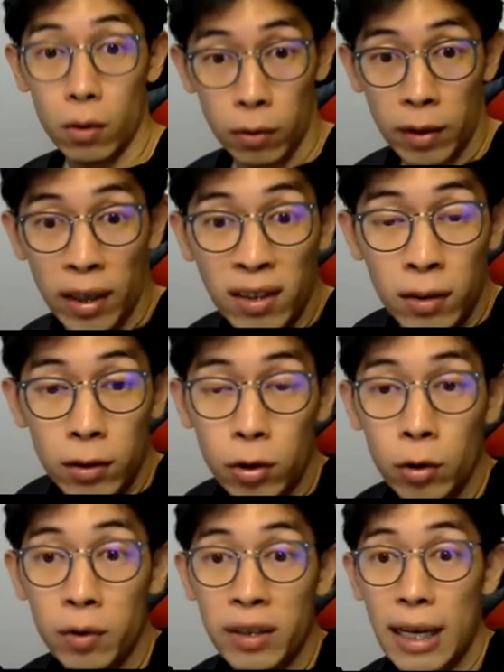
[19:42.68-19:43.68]
Okay,
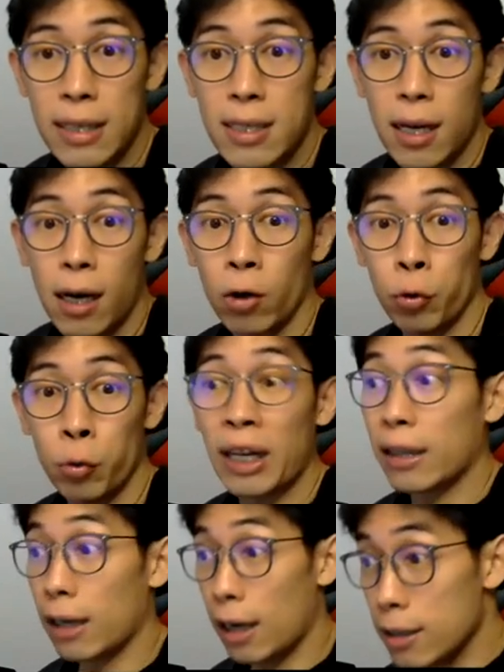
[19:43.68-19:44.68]
so that's how you
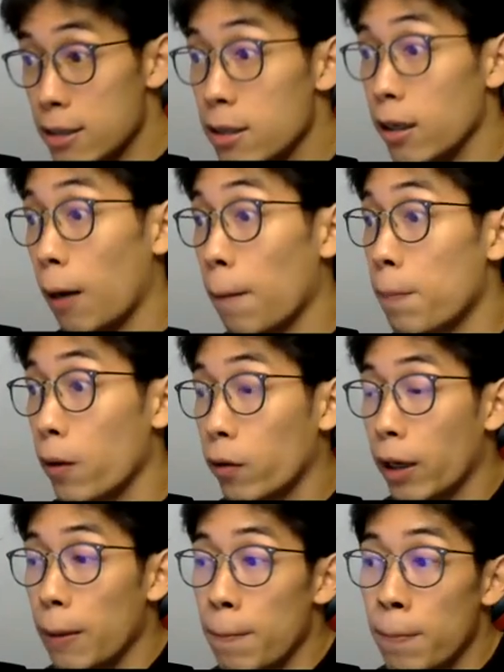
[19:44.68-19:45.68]
get the answer lah.
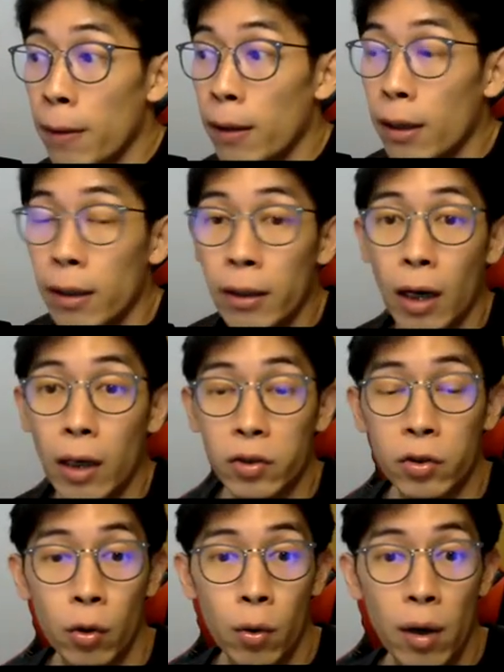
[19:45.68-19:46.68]
Okay, now,
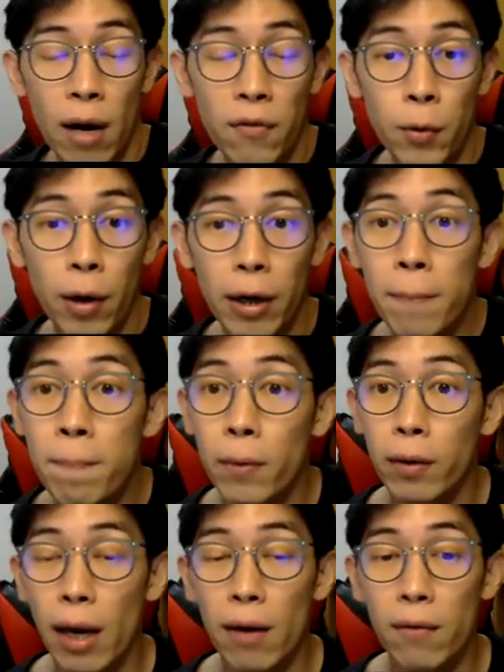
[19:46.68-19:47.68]
so everyone,
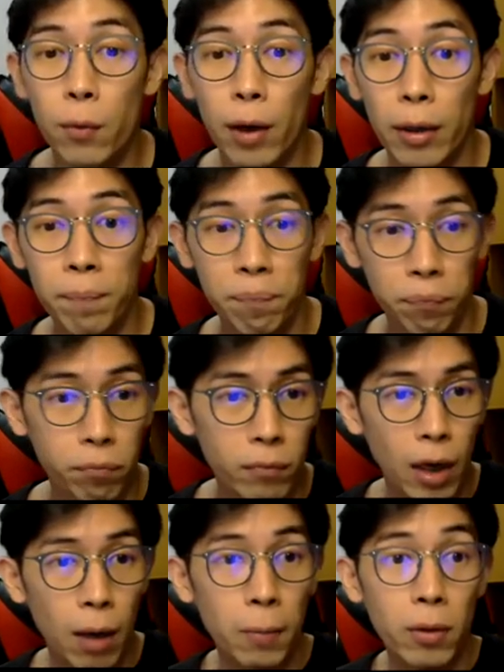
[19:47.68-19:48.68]

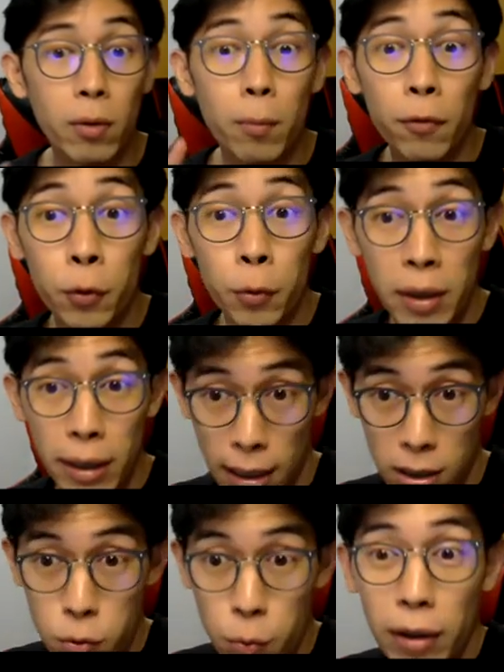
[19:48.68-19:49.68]
I'm going to move to the
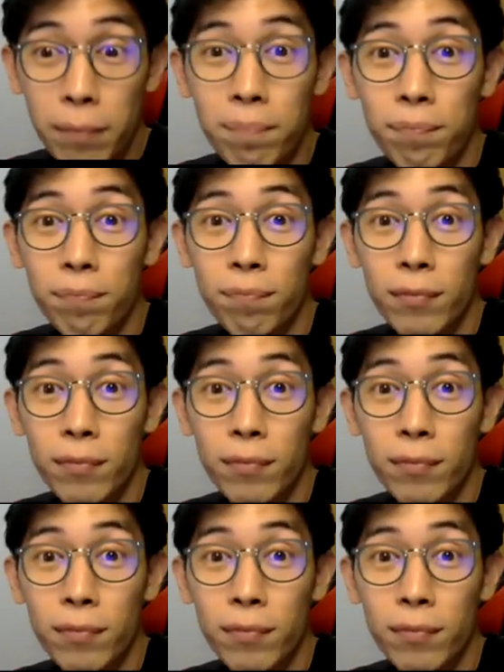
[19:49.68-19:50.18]
next one.